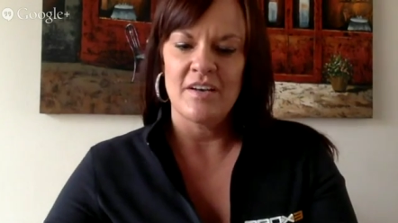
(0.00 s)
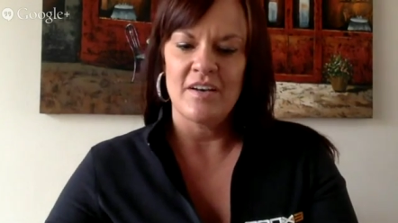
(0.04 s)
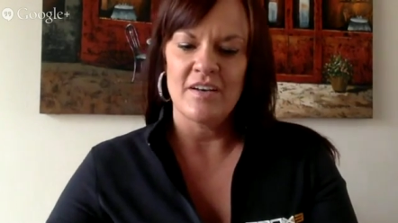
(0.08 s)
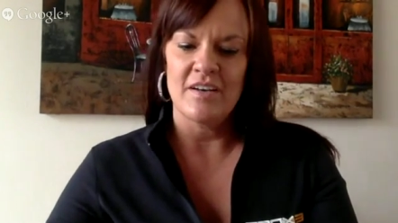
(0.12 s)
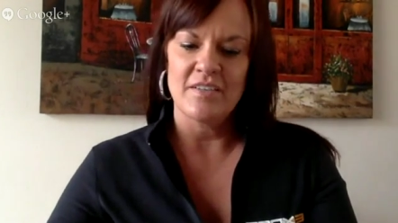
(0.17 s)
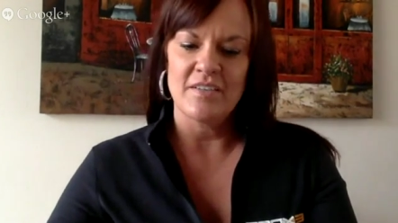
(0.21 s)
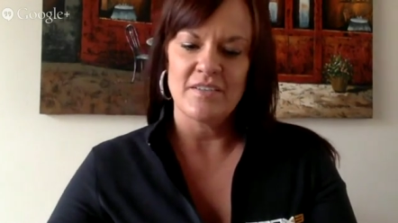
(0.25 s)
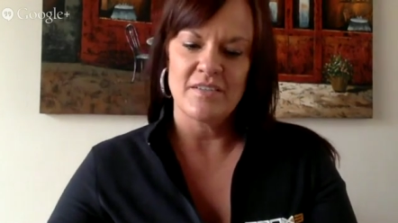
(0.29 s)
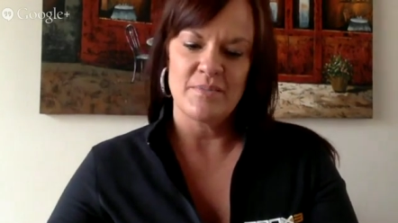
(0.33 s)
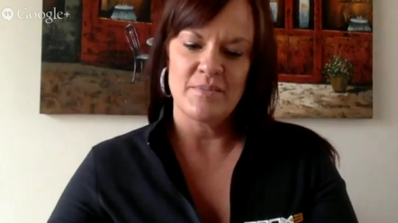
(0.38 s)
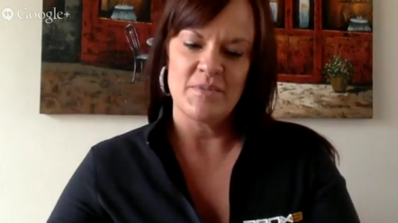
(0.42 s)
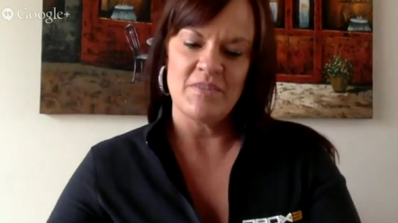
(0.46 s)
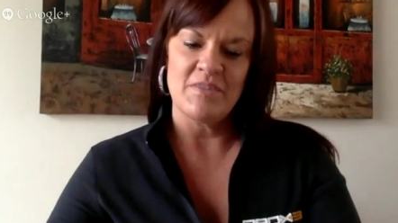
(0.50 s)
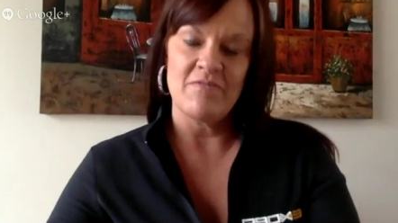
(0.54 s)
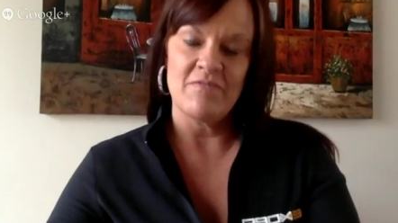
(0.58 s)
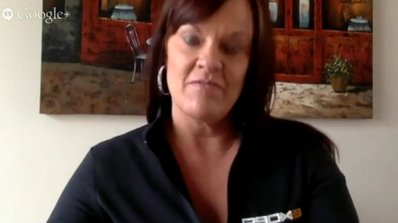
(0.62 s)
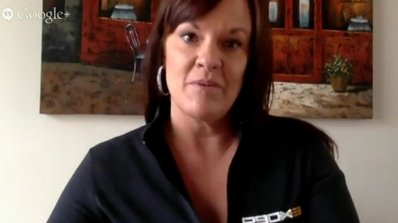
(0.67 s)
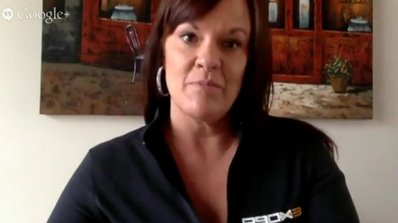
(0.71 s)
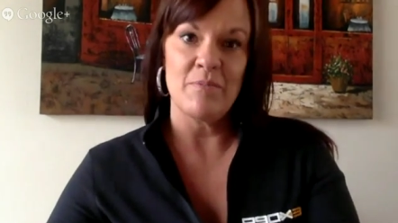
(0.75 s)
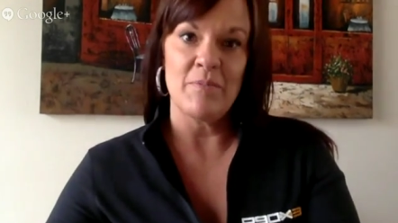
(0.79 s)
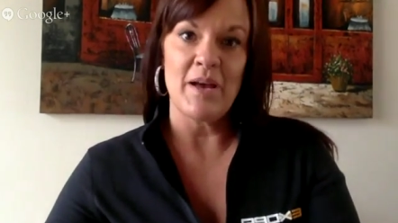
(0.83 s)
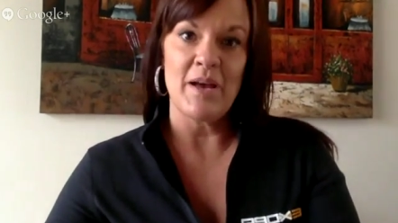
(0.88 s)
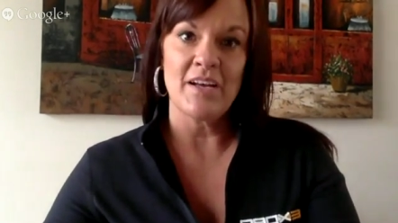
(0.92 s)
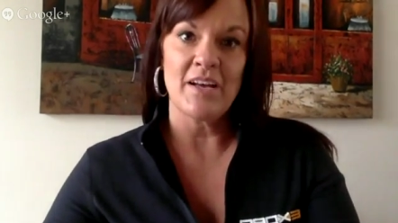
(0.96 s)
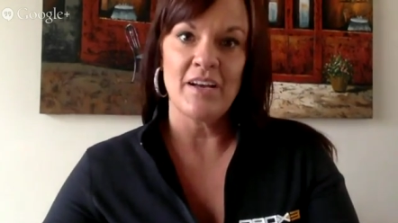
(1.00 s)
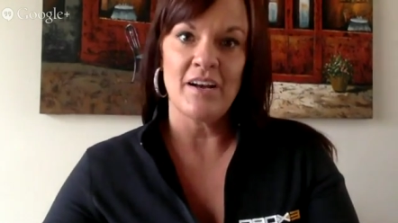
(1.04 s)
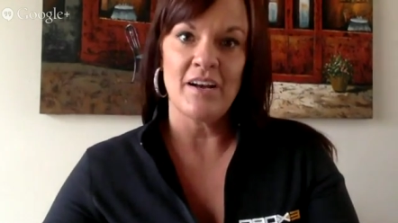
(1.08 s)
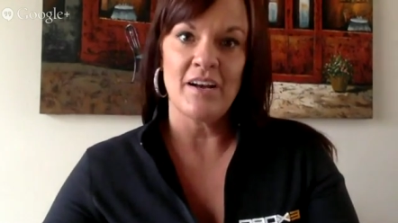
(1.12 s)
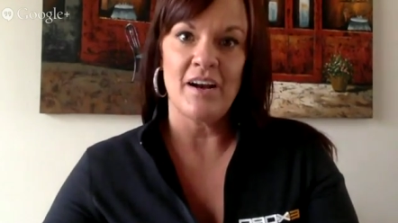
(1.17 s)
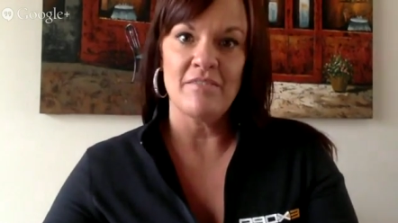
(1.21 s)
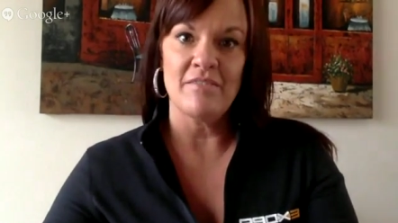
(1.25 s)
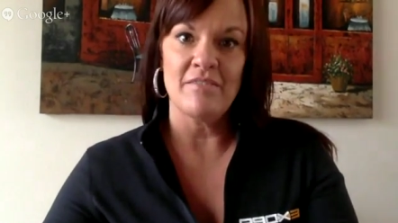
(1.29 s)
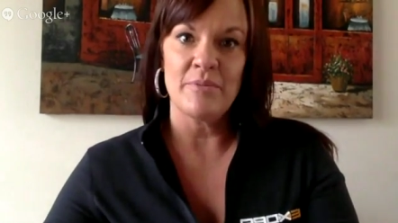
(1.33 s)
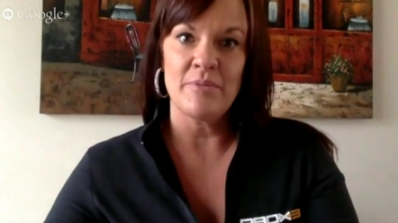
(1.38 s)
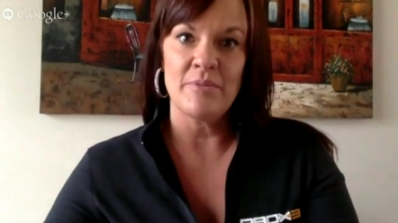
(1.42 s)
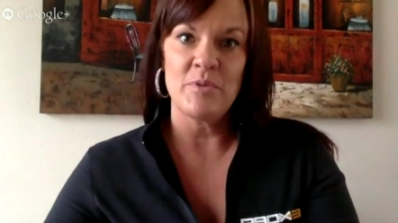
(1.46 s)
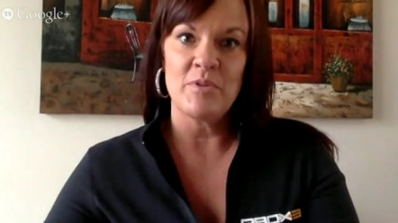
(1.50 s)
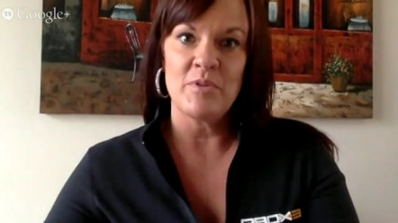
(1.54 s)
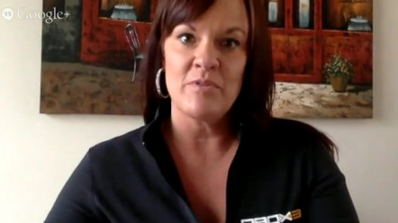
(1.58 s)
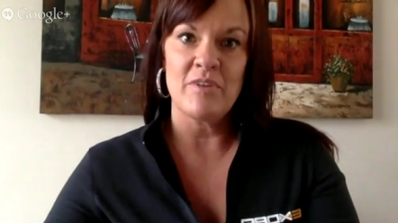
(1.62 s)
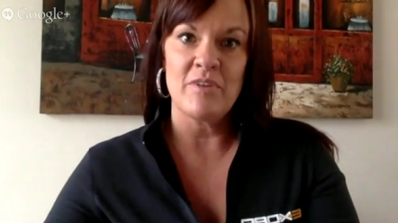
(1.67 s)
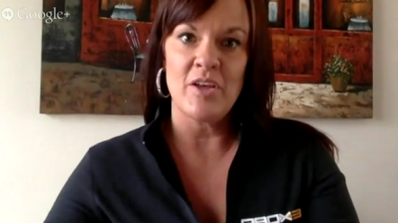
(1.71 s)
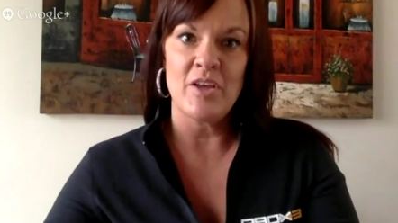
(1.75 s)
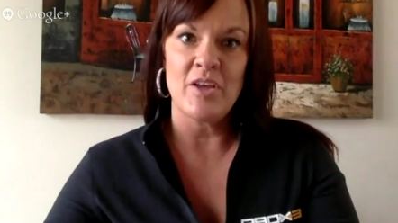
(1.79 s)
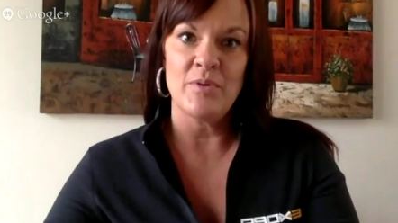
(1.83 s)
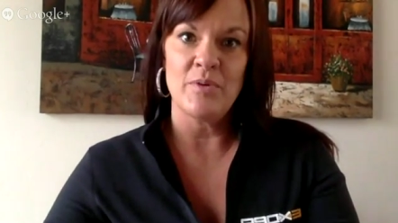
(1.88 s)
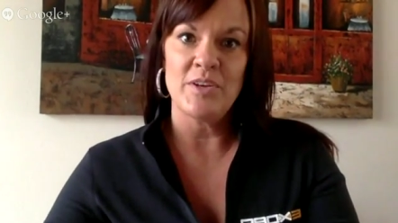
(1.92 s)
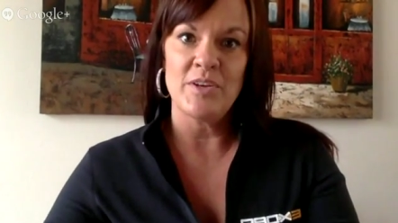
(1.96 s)
some of the feedback I got from the
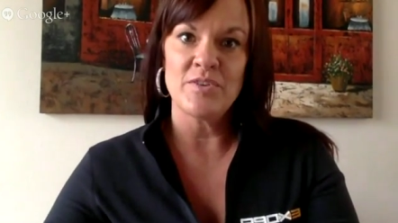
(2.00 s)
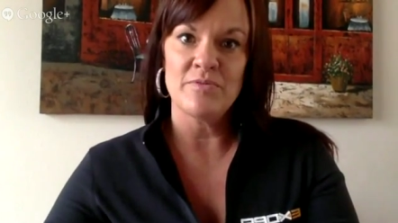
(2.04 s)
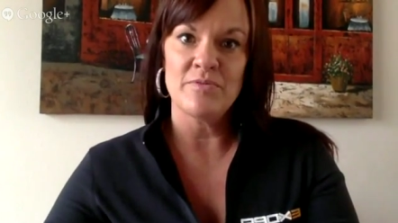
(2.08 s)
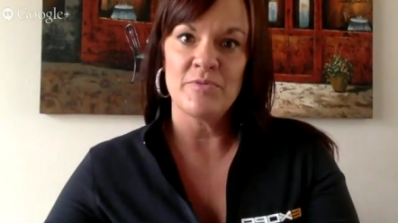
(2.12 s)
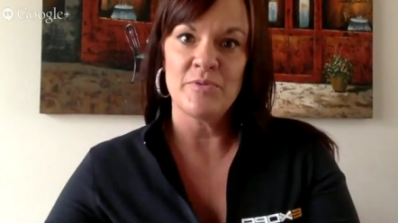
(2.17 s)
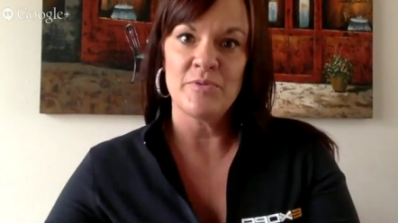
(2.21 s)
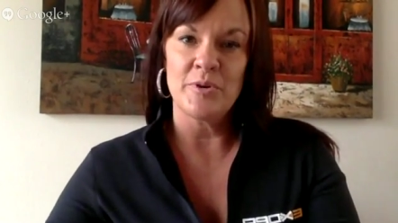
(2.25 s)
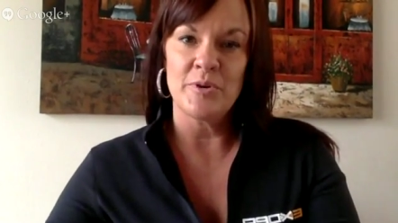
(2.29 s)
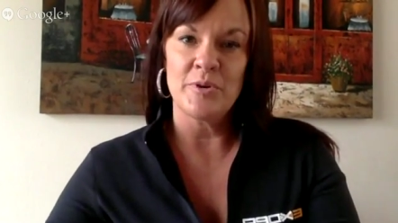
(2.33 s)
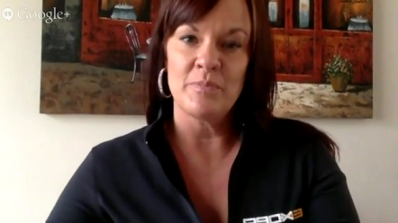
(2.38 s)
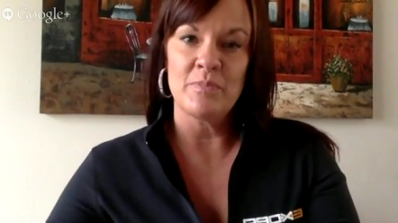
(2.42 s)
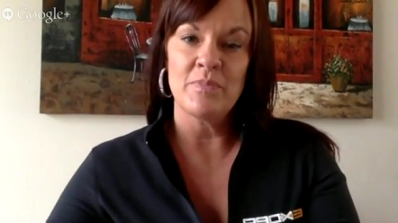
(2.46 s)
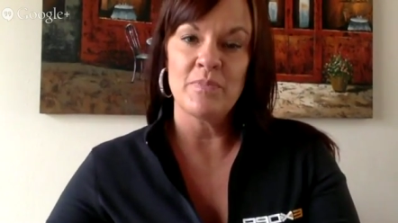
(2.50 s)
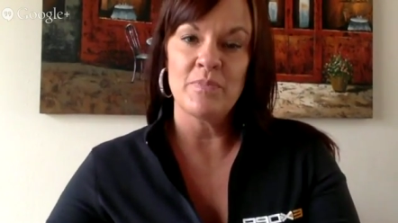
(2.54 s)
evaluation form.